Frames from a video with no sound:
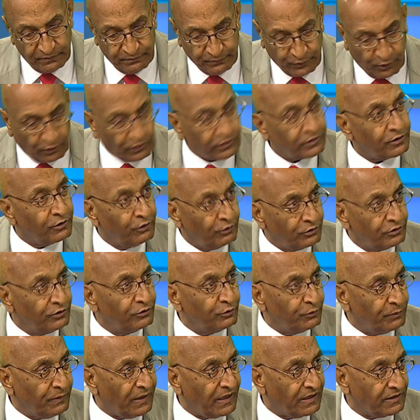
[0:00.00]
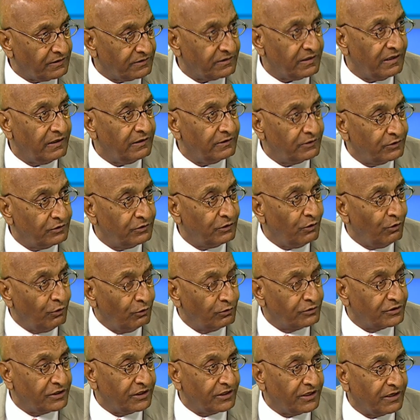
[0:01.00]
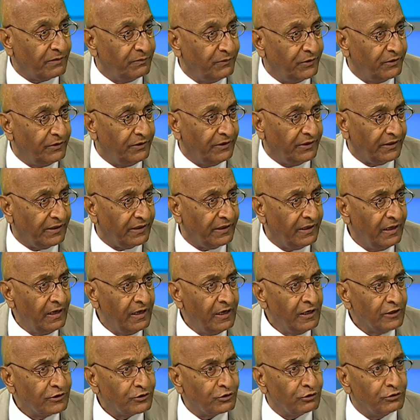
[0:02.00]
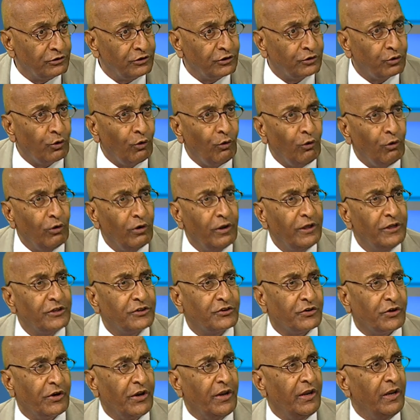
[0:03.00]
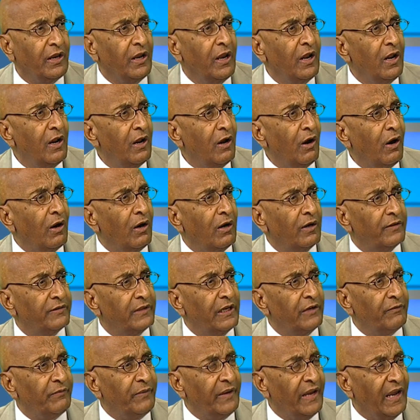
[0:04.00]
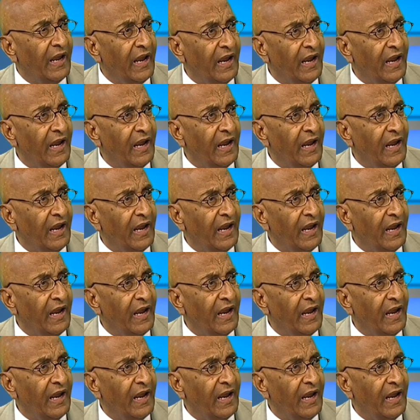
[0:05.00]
Brought closer to Pakistan, to the whole Sikh community. So this whole history that we